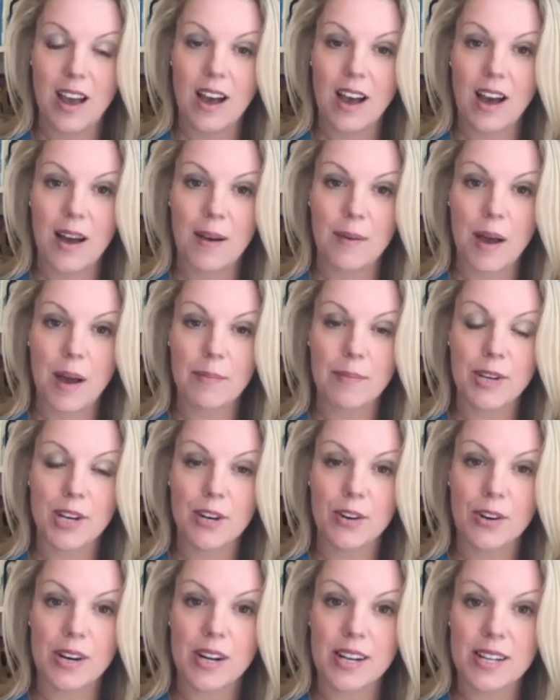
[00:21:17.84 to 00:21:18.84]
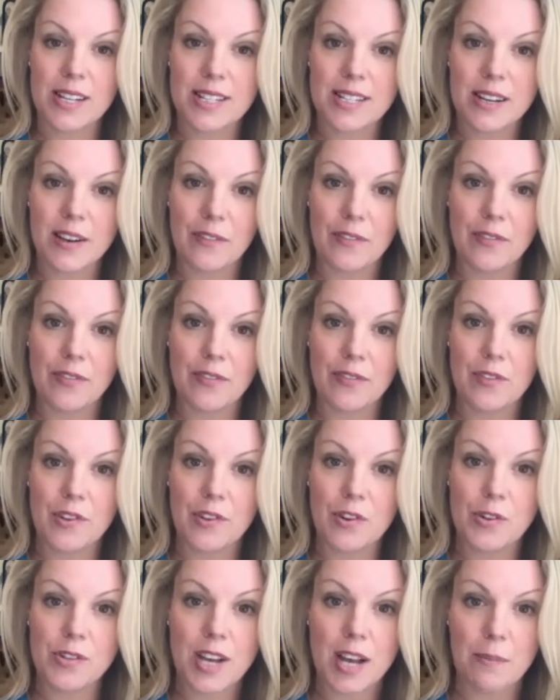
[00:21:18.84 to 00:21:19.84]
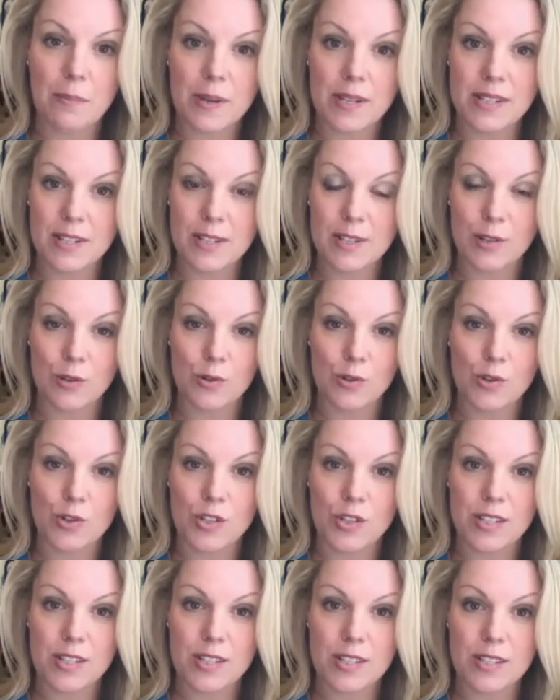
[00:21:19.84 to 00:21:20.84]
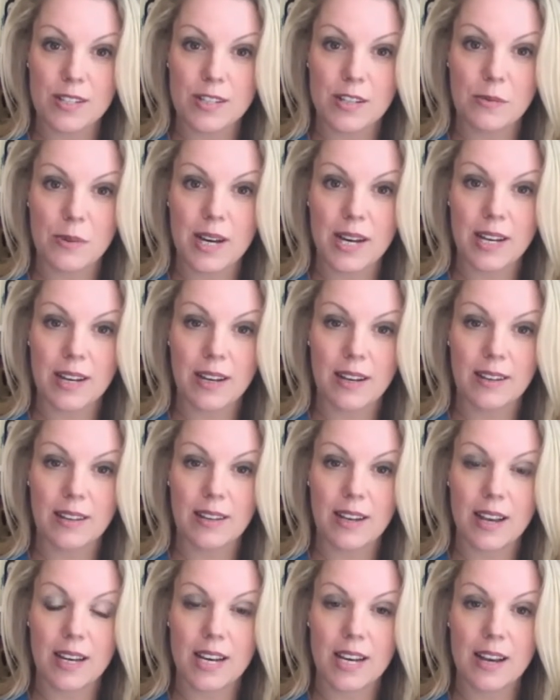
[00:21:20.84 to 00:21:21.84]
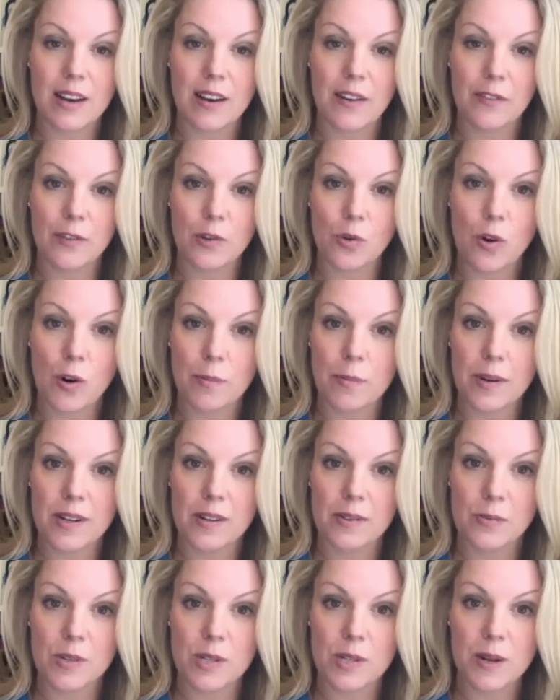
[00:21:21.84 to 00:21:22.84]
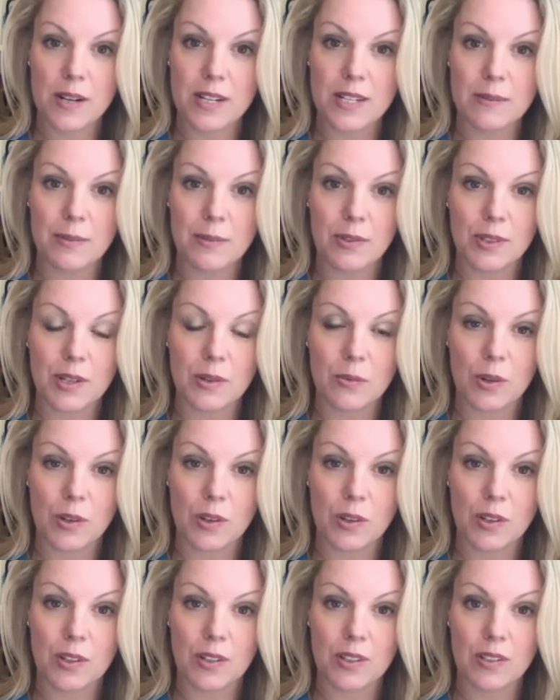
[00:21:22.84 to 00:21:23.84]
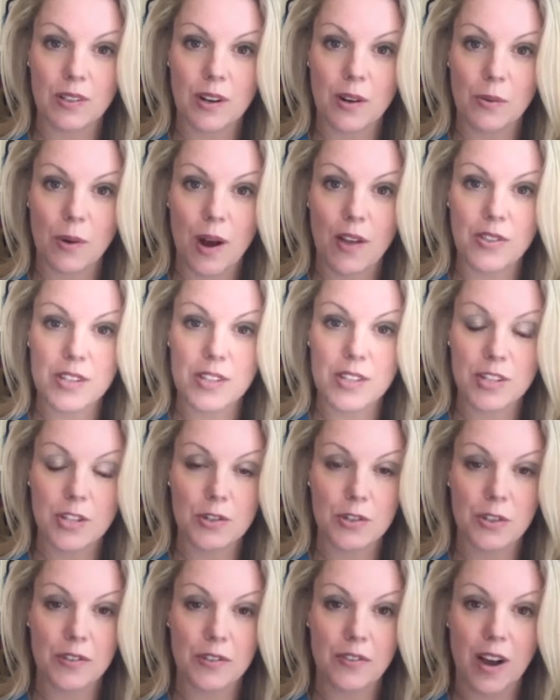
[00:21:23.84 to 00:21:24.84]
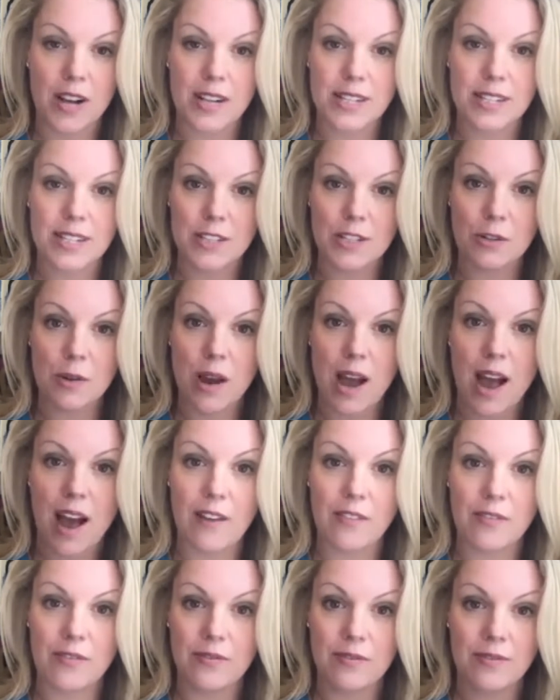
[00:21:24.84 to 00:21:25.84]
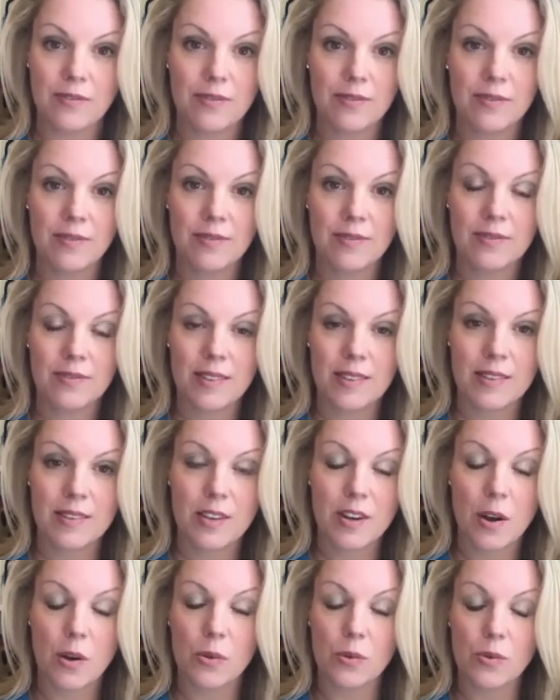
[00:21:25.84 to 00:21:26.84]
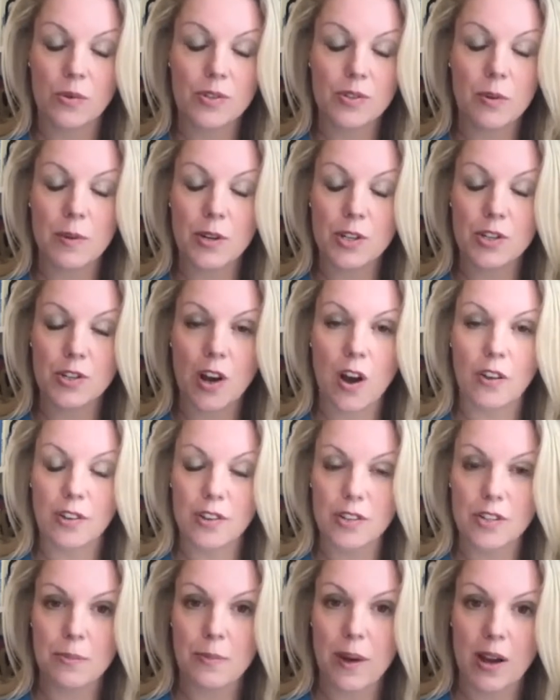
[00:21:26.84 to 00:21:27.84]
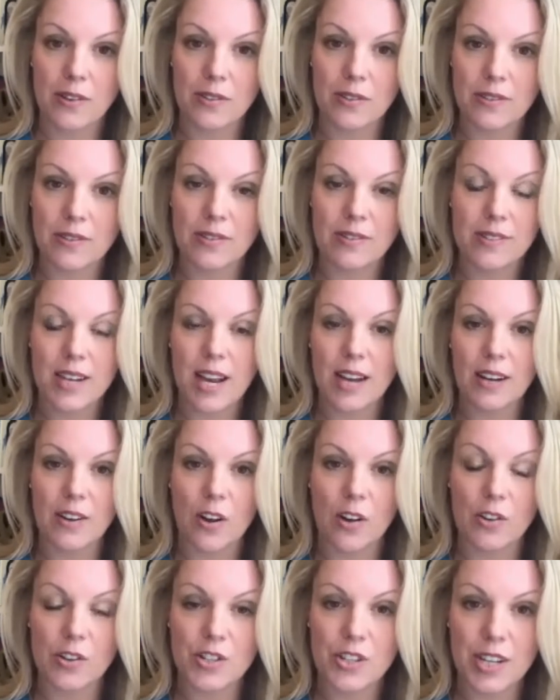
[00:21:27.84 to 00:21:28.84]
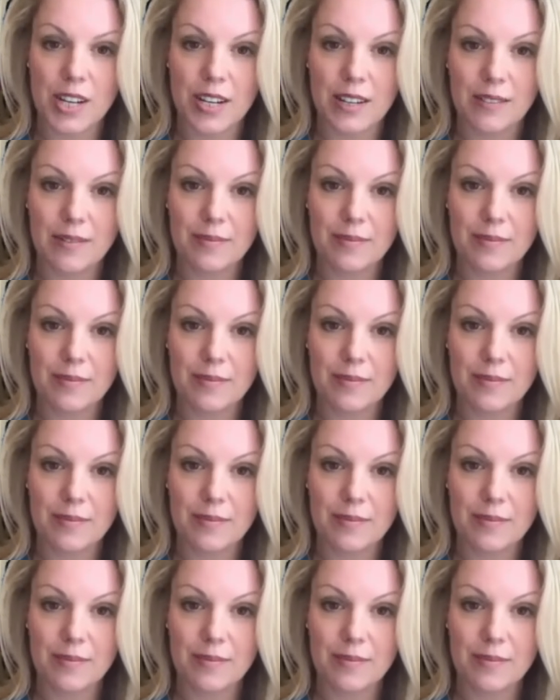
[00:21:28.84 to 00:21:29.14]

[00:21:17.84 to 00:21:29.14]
I'm curious if Newtec Business Solutions is doing any kind of corporate responsibility work around the digital divide, since you have, you know, so much knowledge about technology.